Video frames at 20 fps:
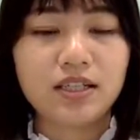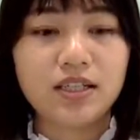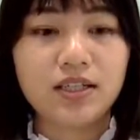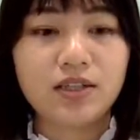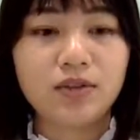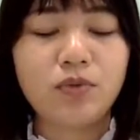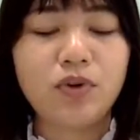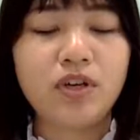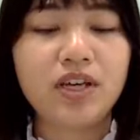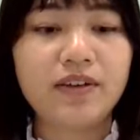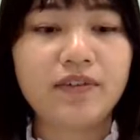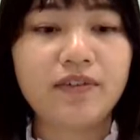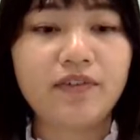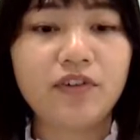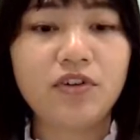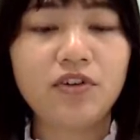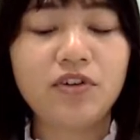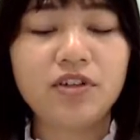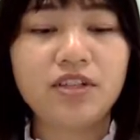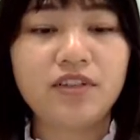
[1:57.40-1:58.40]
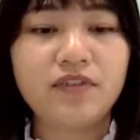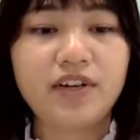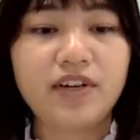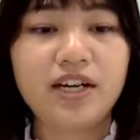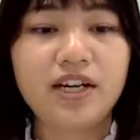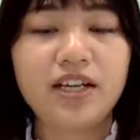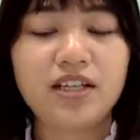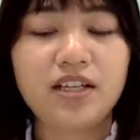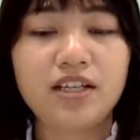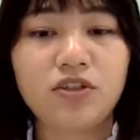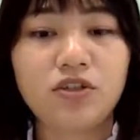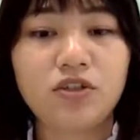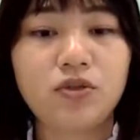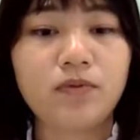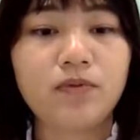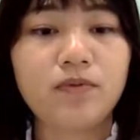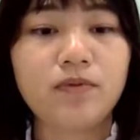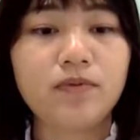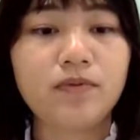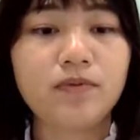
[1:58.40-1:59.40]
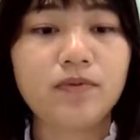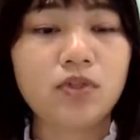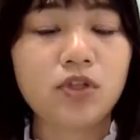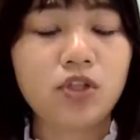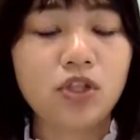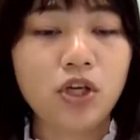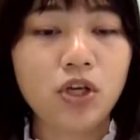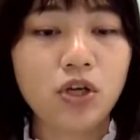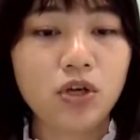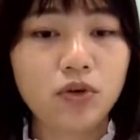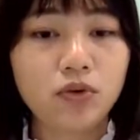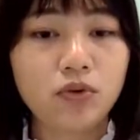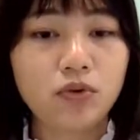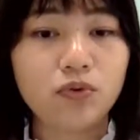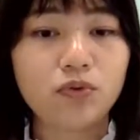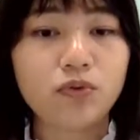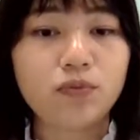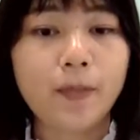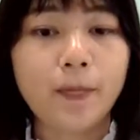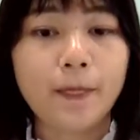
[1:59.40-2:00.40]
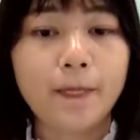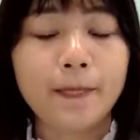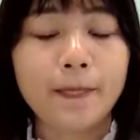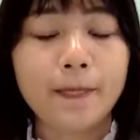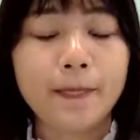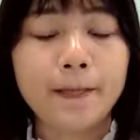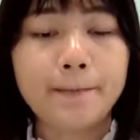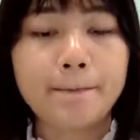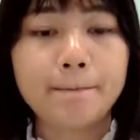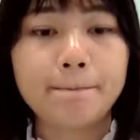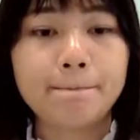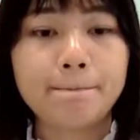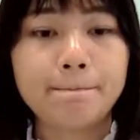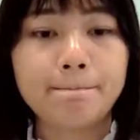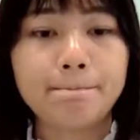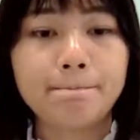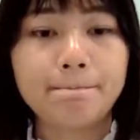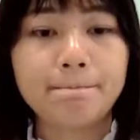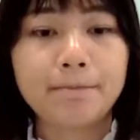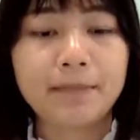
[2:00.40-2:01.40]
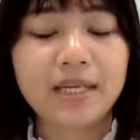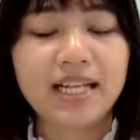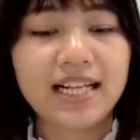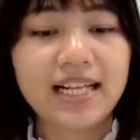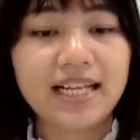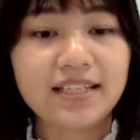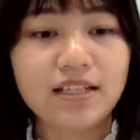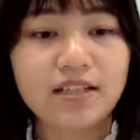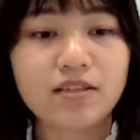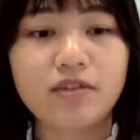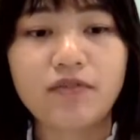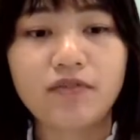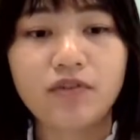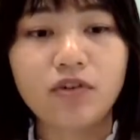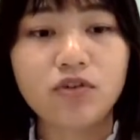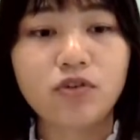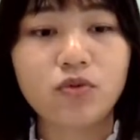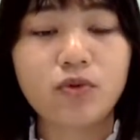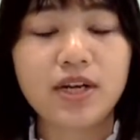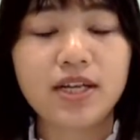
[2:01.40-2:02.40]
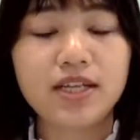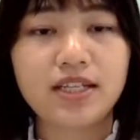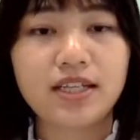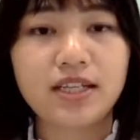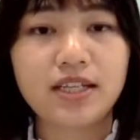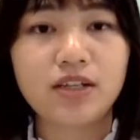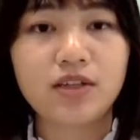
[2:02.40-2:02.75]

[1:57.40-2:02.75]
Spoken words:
we can further divide it into two classes. The first one is that